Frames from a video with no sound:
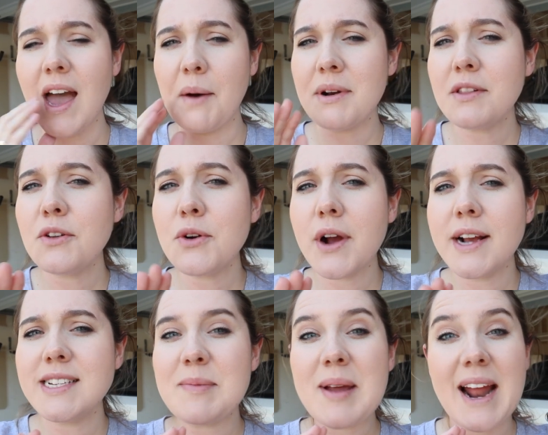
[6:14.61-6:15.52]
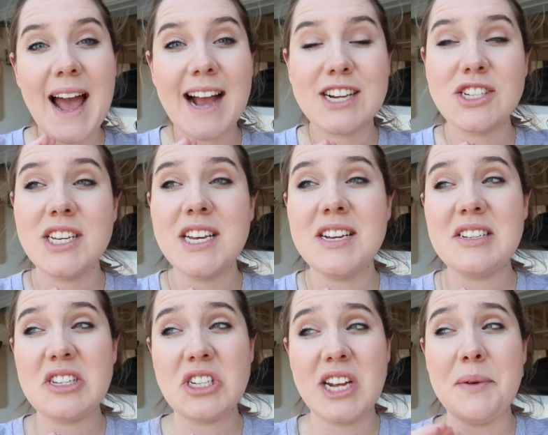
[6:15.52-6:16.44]
I went a little crazy, but I actually
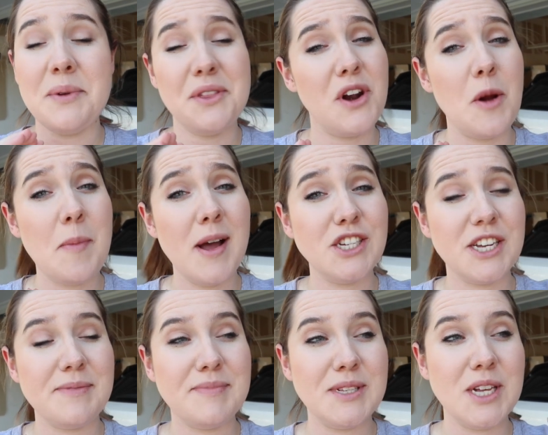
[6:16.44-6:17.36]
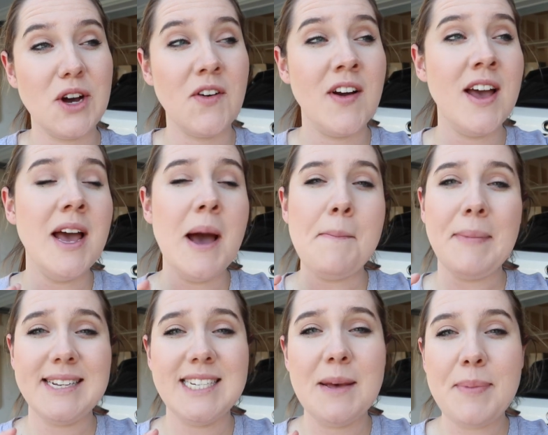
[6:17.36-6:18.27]
stayed within our budget. So
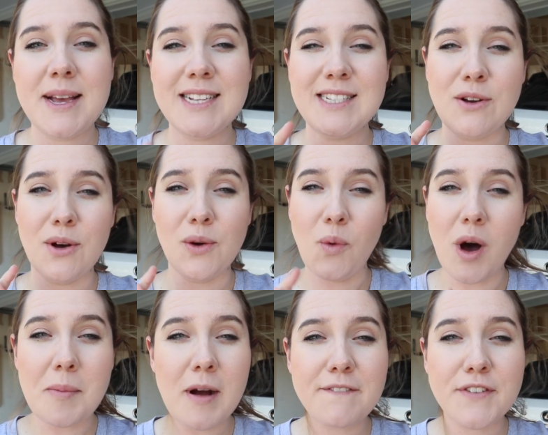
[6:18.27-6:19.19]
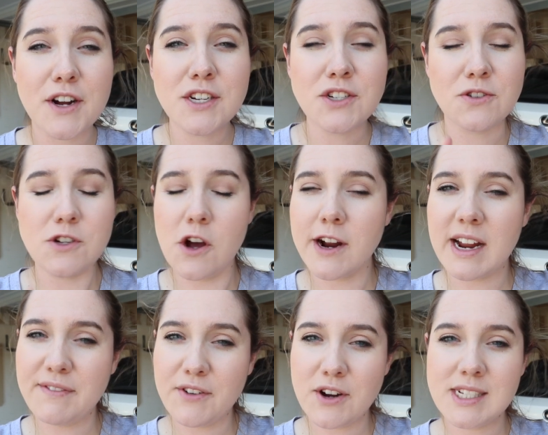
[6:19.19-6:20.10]
my tip is go to Walmart first or
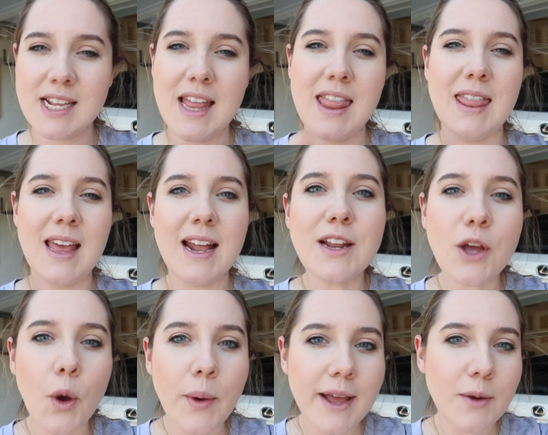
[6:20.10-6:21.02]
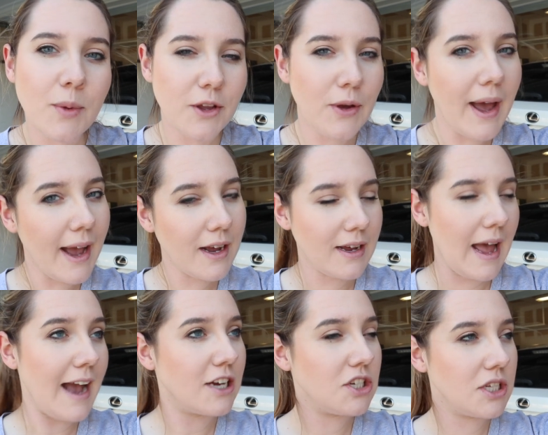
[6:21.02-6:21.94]
Target first, then go get what you
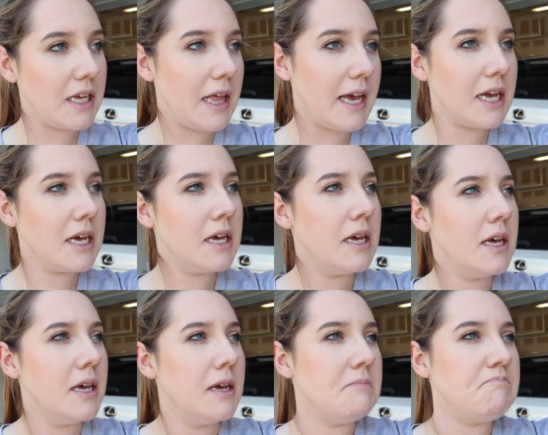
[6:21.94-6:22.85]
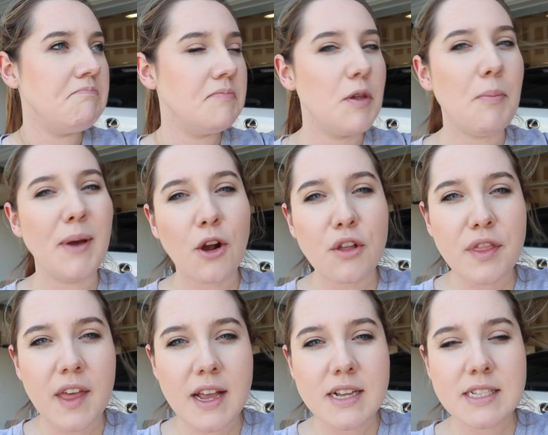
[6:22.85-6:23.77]
actually like, the bigger
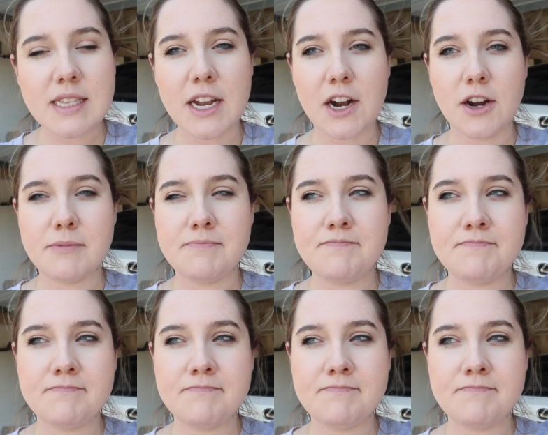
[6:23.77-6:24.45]
things that are